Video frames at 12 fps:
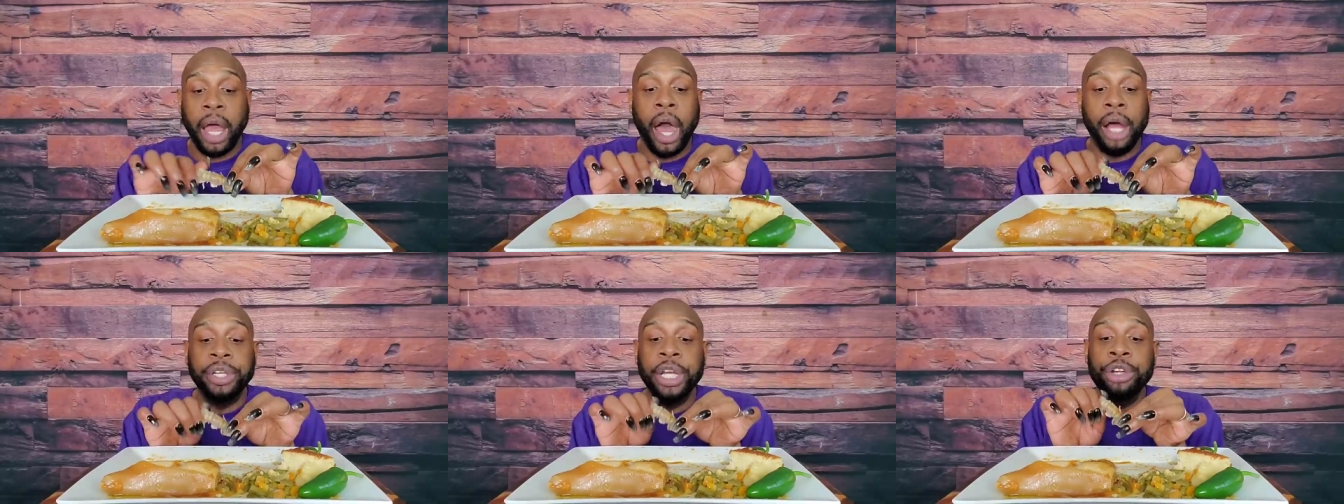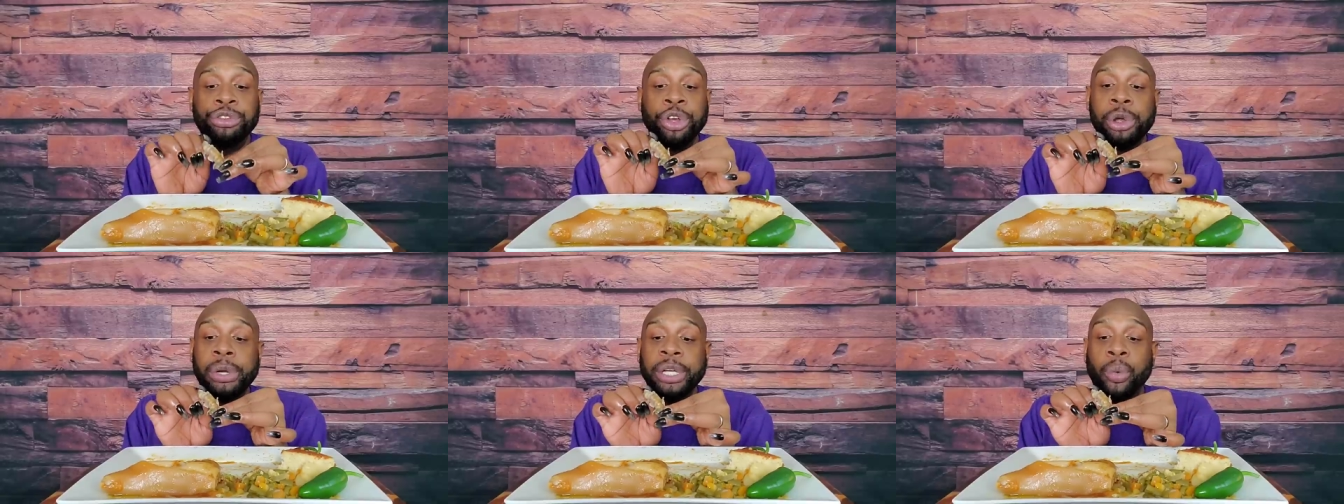God, these
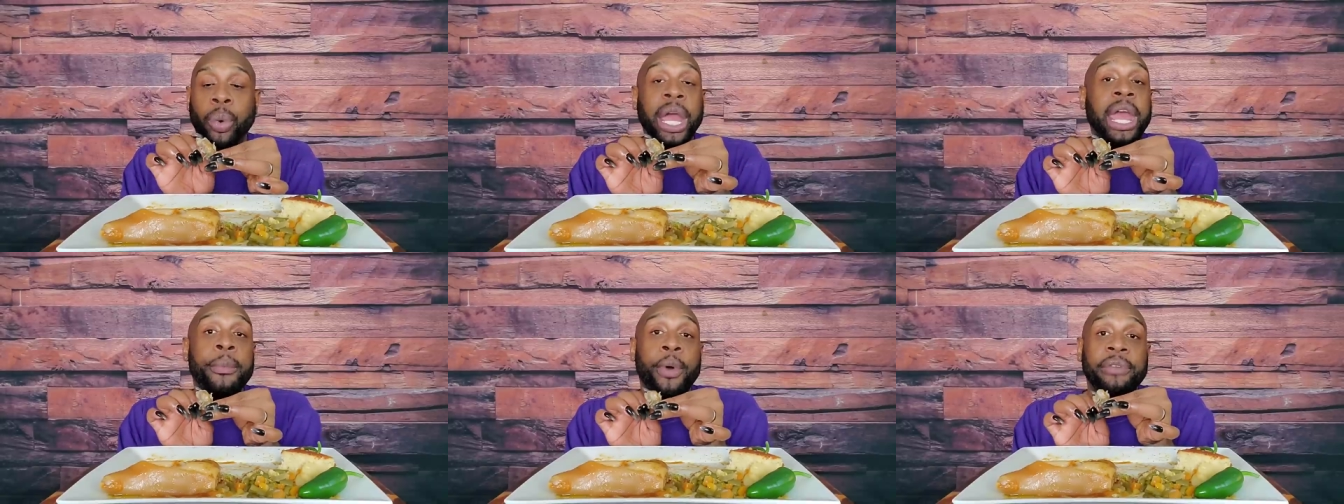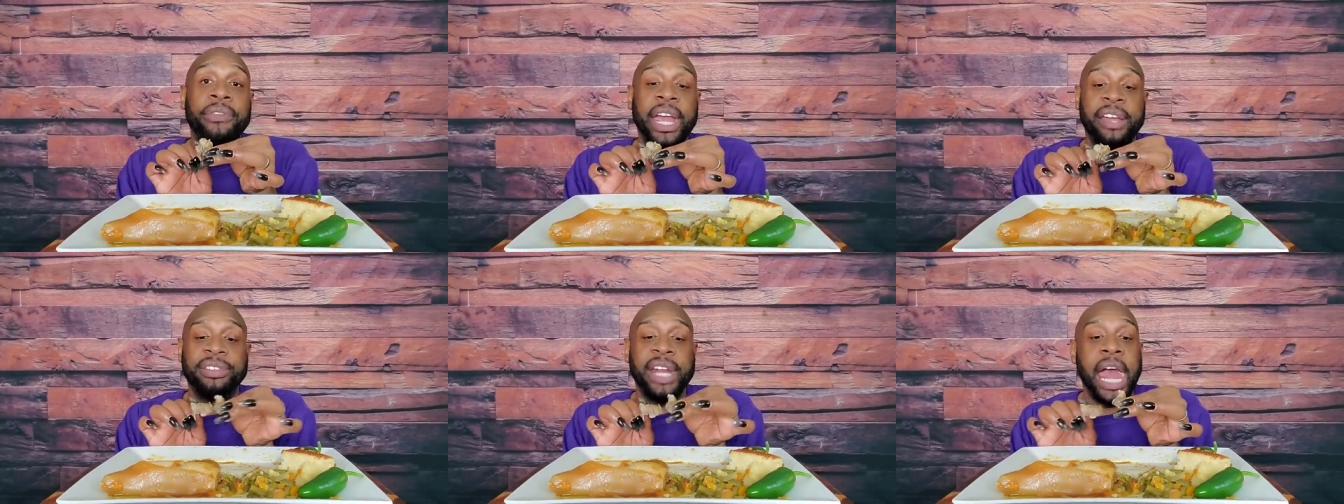children are way more
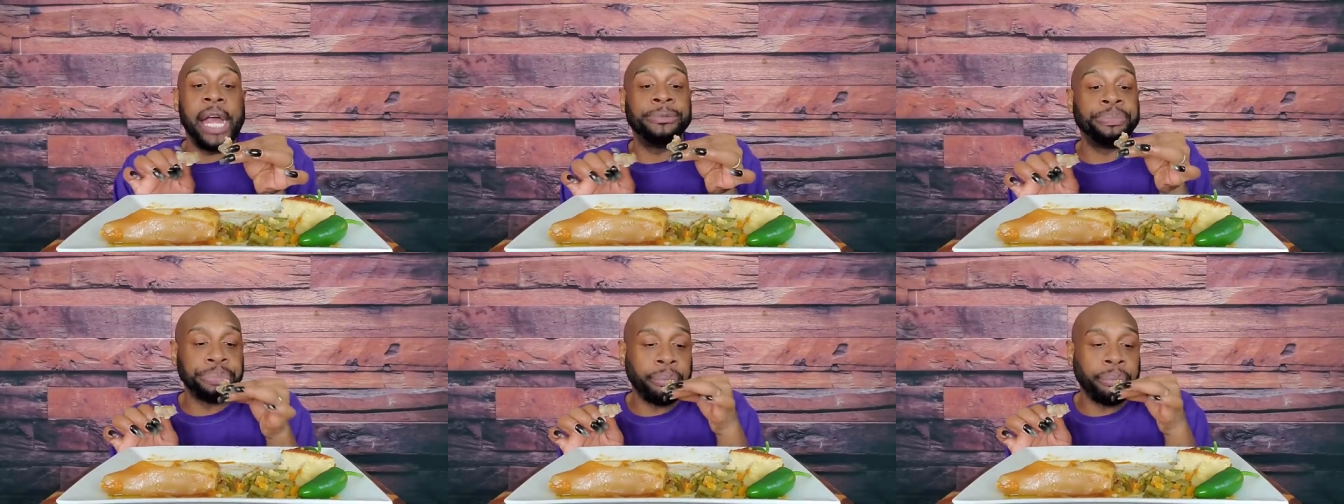advanced now